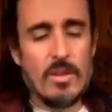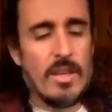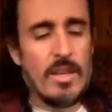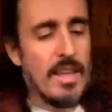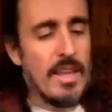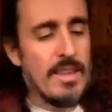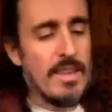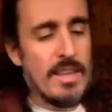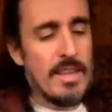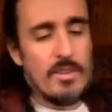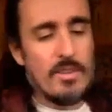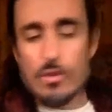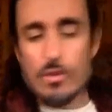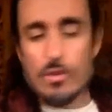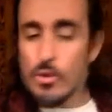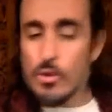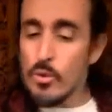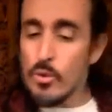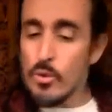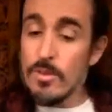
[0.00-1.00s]
And then
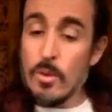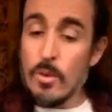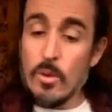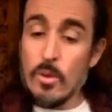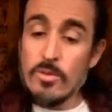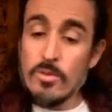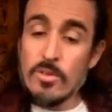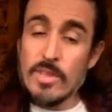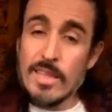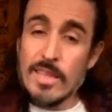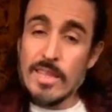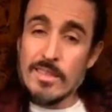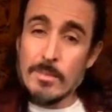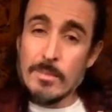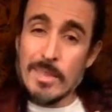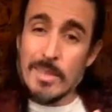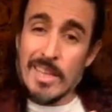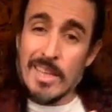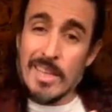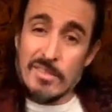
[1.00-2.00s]
truth also tends to
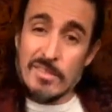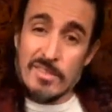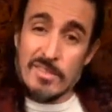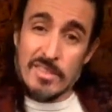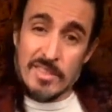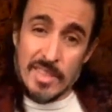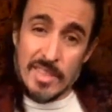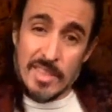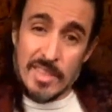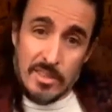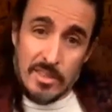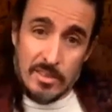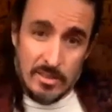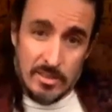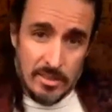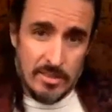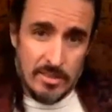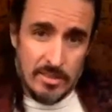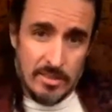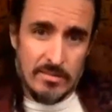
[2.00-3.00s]
be kind of
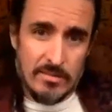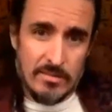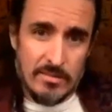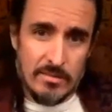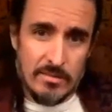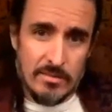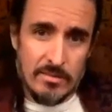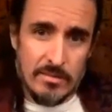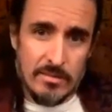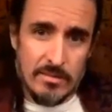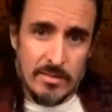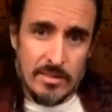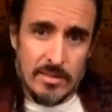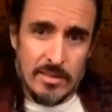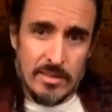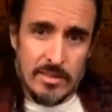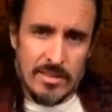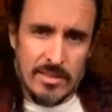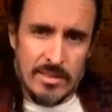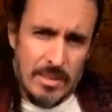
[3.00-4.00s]
singular,
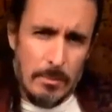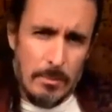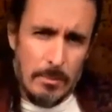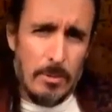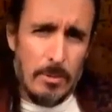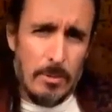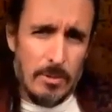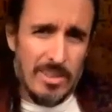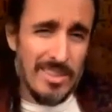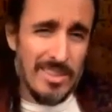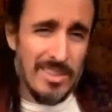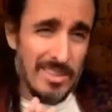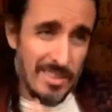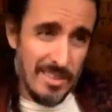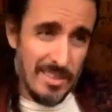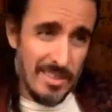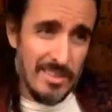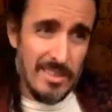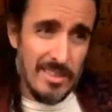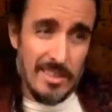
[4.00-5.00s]
simple,
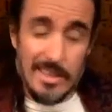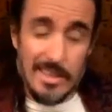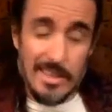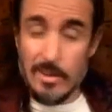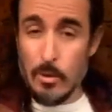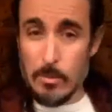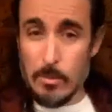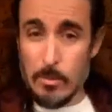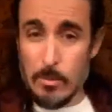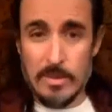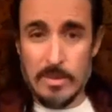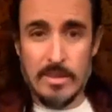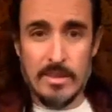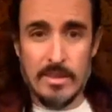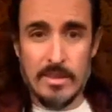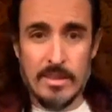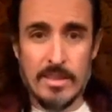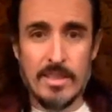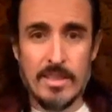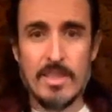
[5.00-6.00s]
consistent, and open.
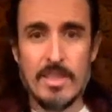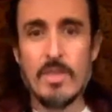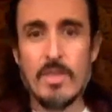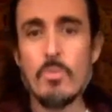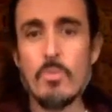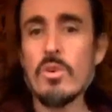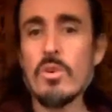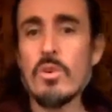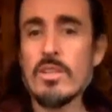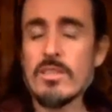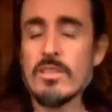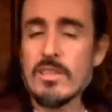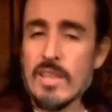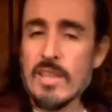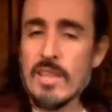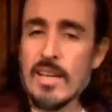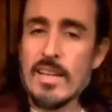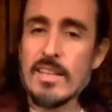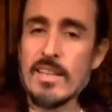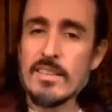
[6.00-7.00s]
Whereas
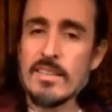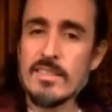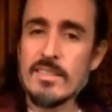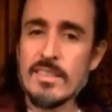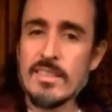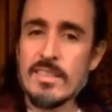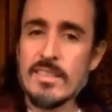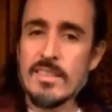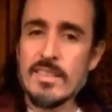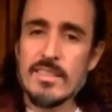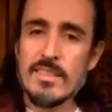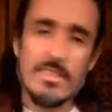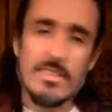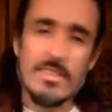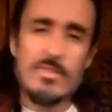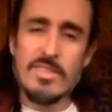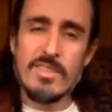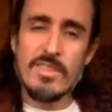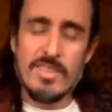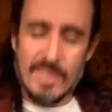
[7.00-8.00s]
lies, they're
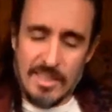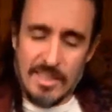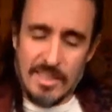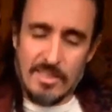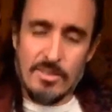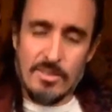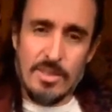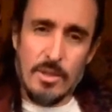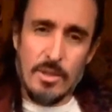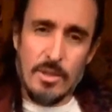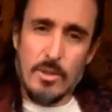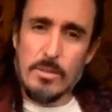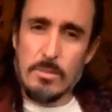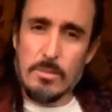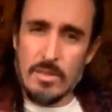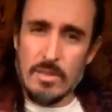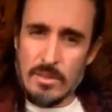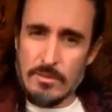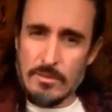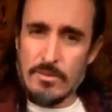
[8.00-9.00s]
never singular. They always
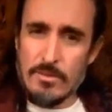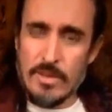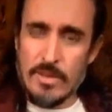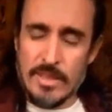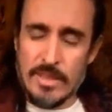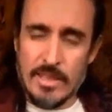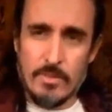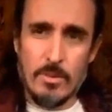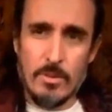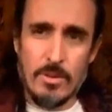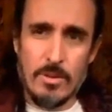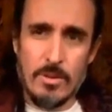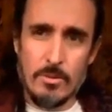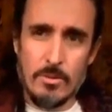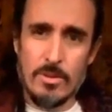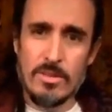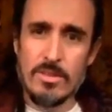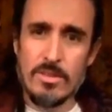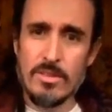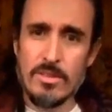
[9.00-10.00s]
proliferate. That's why all the
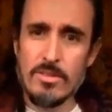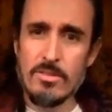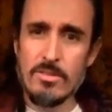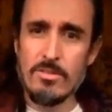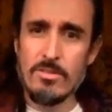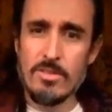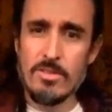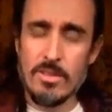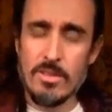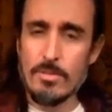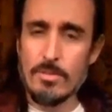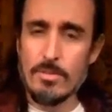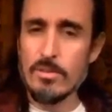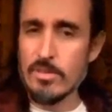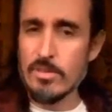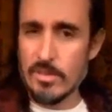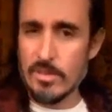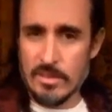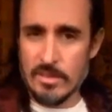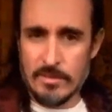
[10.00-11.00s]
words in the sutra are
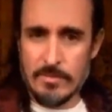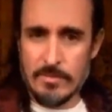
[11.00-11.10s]
plural.